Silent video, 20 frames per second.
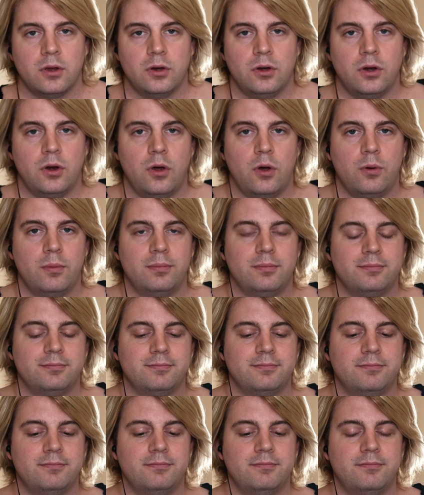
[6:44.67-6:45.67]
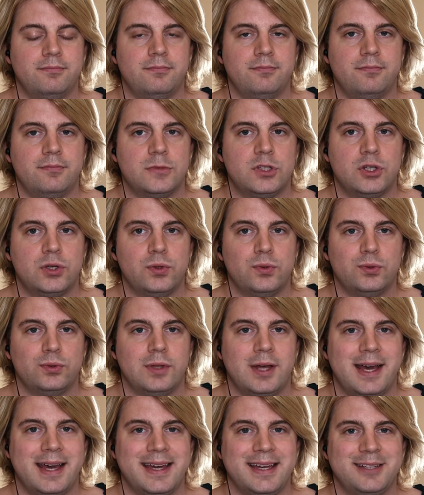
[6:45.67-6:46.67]
Nope, too
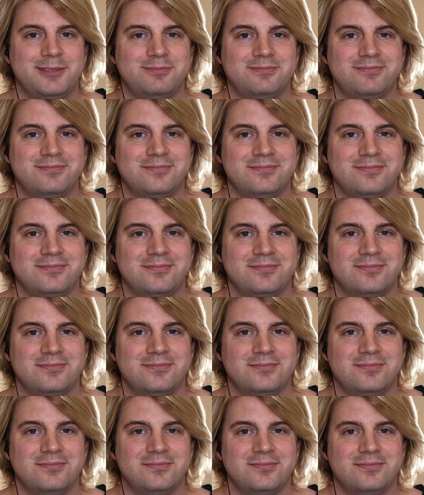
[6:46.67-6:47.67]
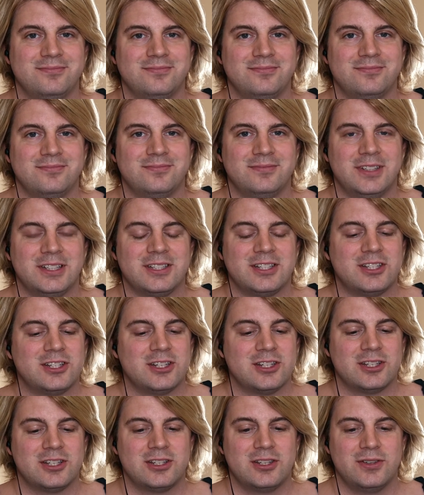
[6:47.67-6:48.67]
late. It's
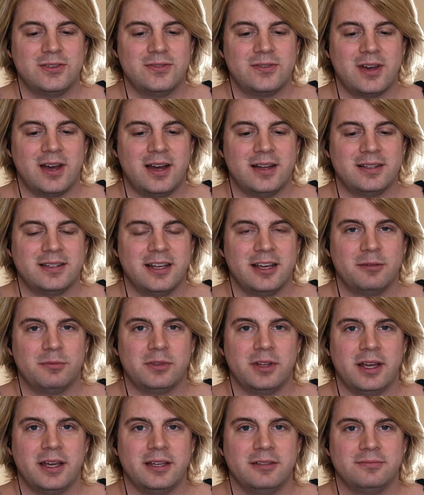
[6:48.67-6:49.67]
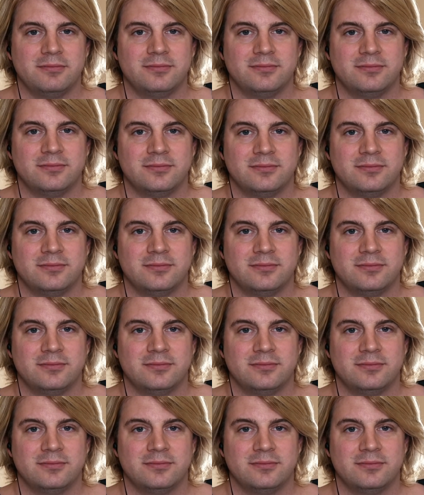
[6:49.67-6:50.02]
just too goddamn late.